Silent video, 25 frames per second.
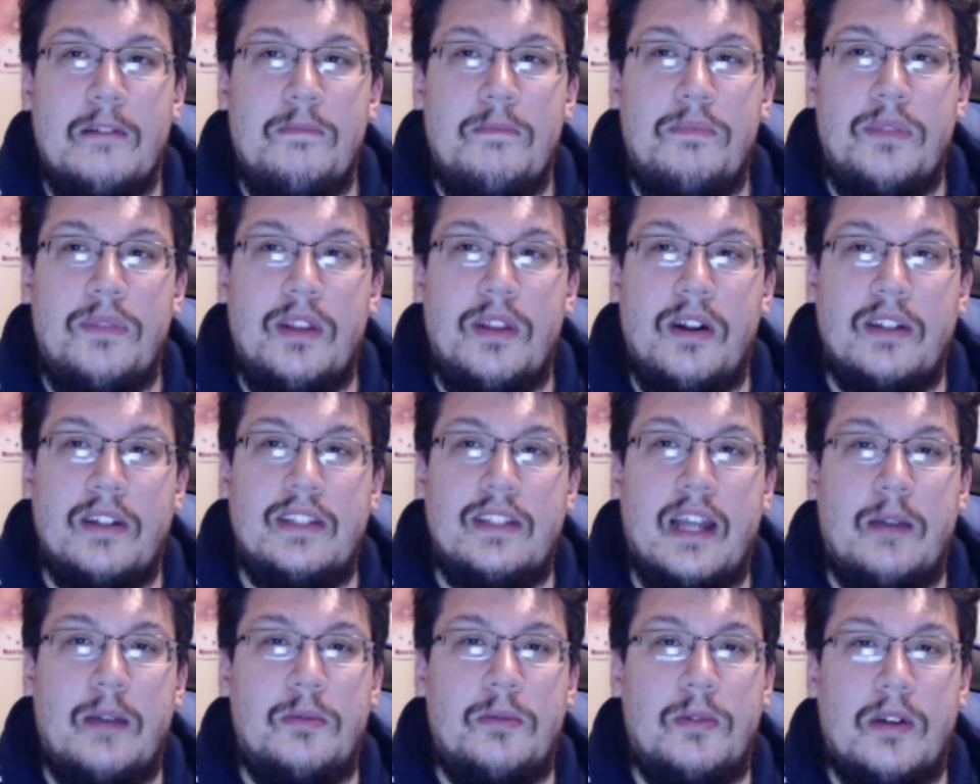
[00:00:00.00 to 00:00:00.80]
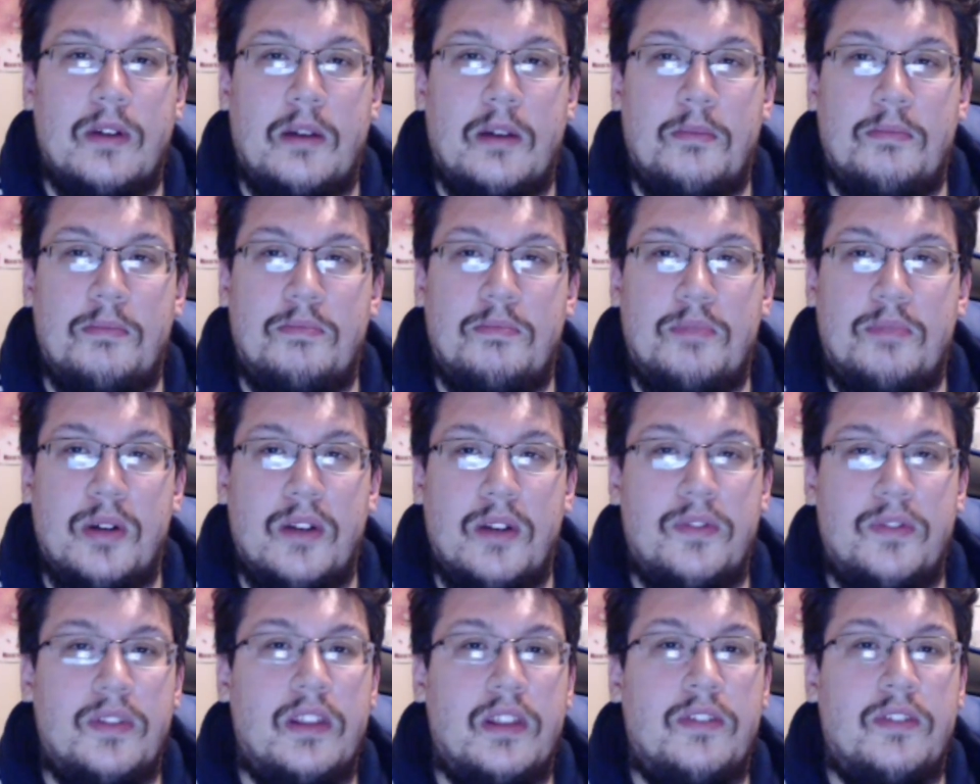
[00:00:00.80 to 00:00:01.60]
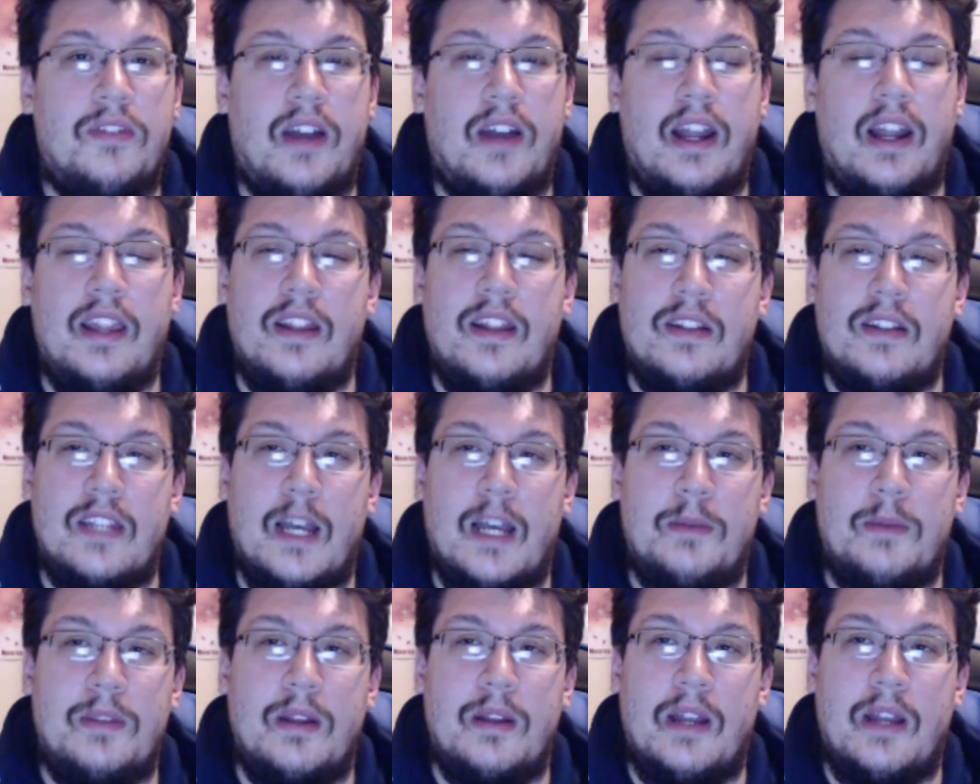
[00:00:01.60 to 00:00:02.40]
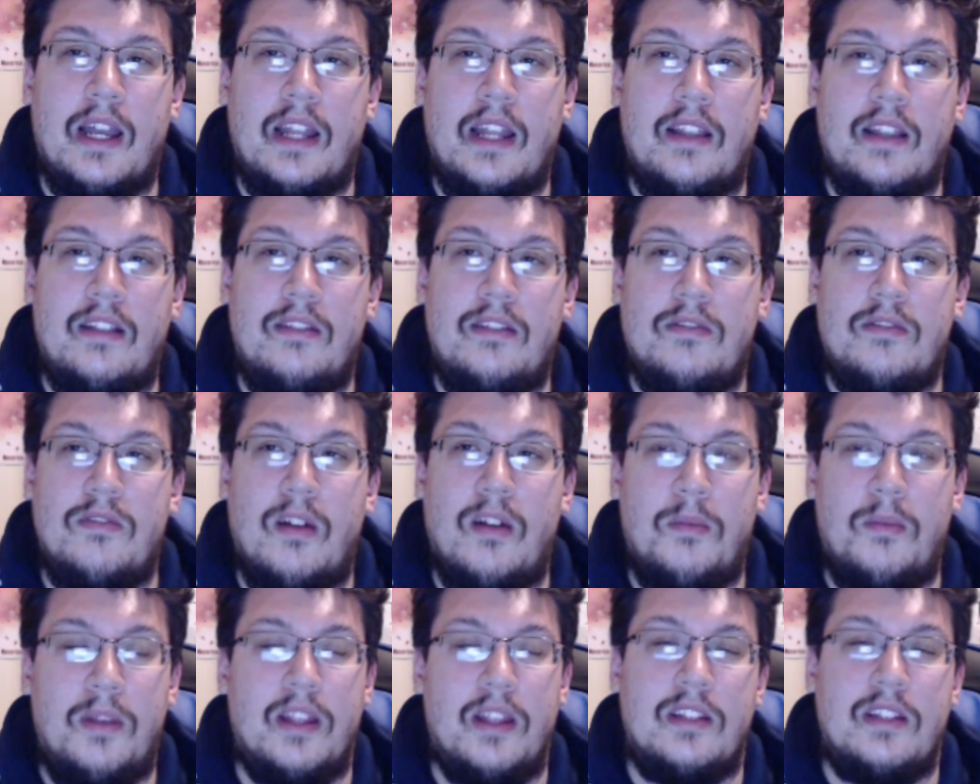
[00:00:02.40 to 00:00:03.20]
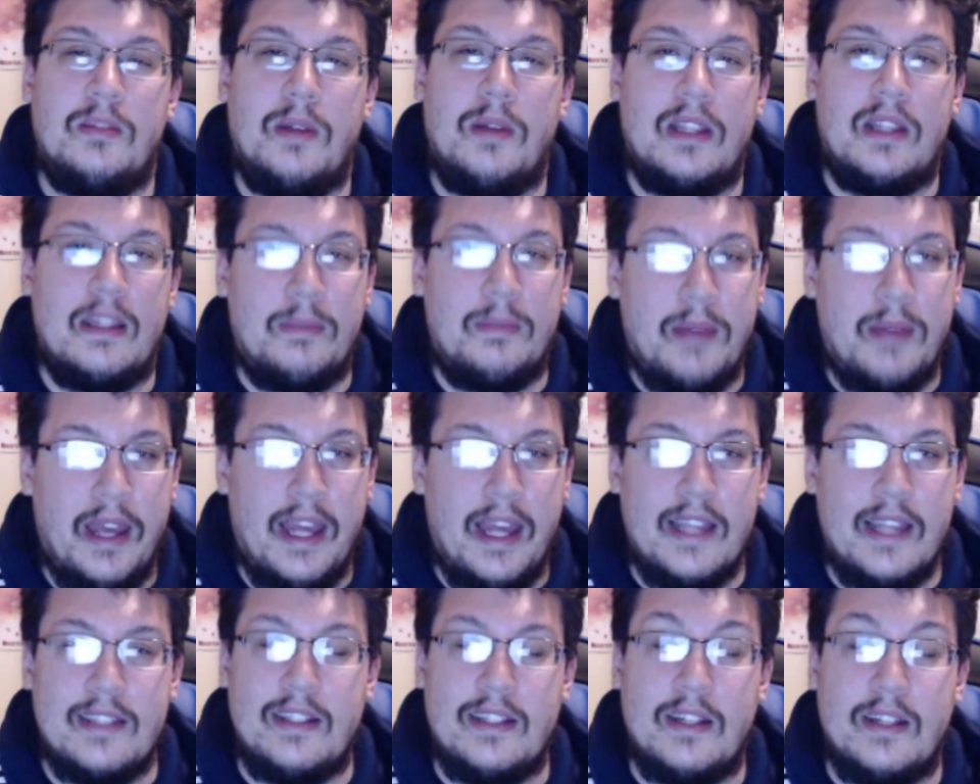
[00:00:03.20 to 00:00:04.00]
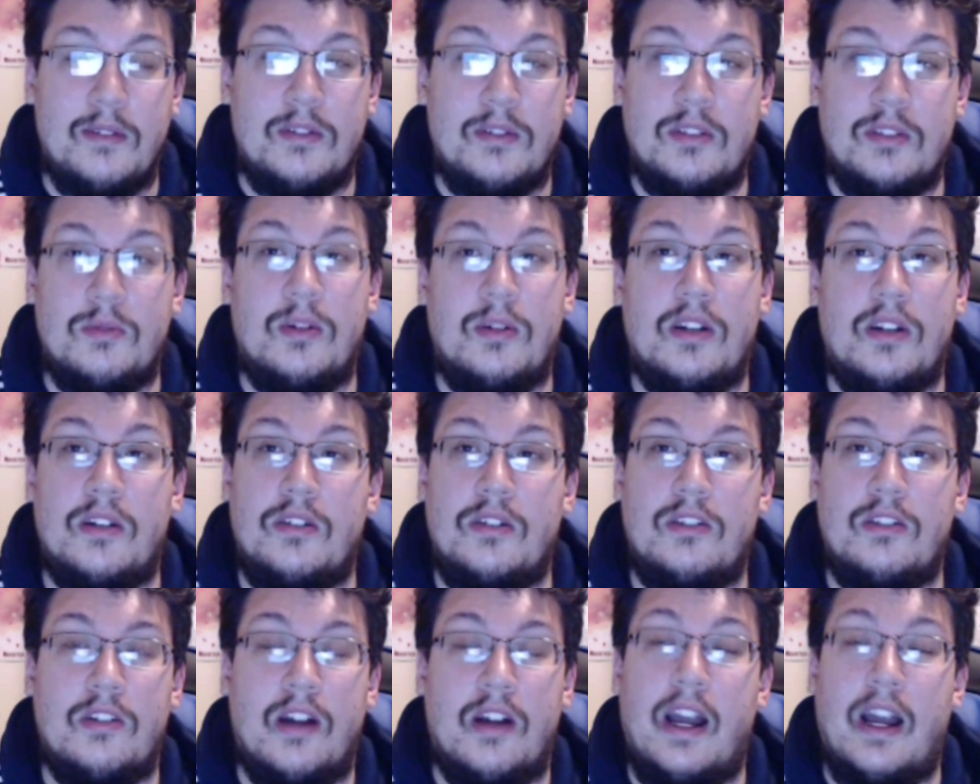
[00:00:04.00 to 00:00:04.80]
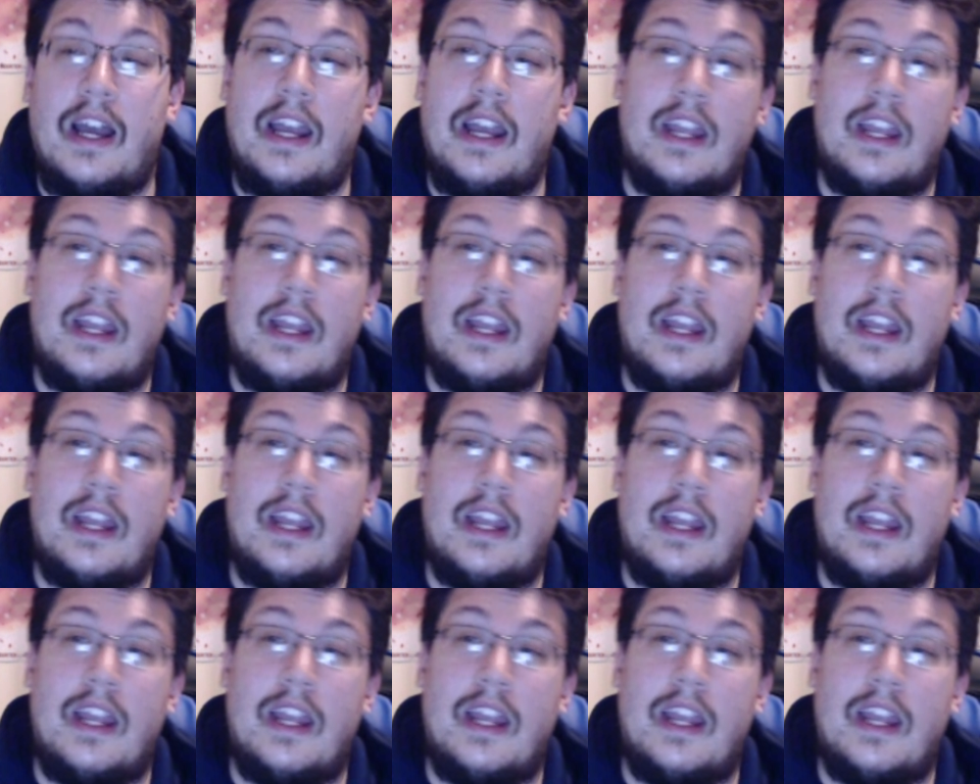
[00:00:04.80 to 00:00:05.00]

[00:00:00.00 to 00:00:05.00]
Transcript: there are times where I'm perfectly fine, there are times I reminisce about the past and just want to cry.